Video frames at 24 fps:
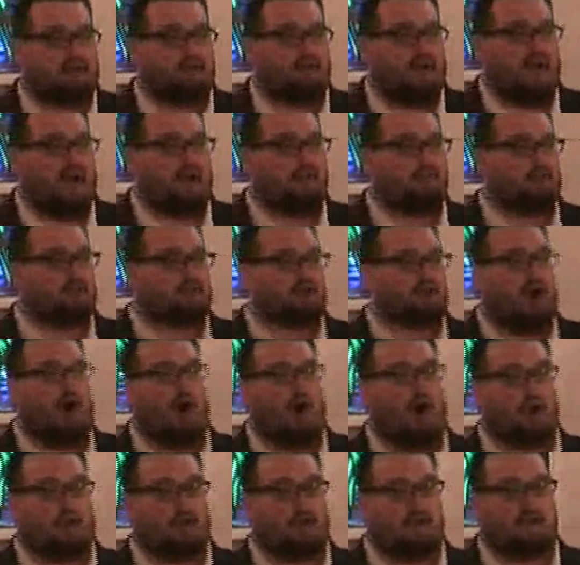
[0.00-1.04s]
it. You had to be
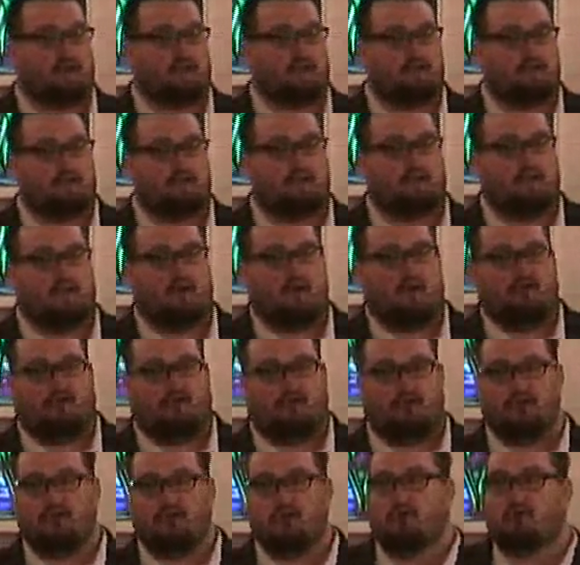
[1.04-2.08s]
taught
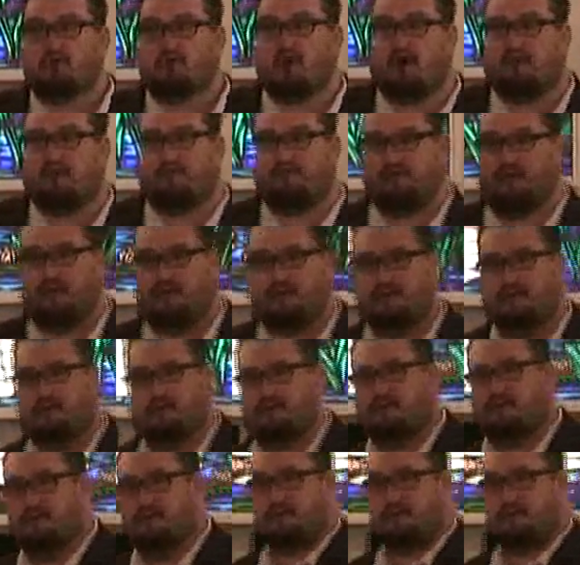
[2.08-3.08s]
it. The new covenant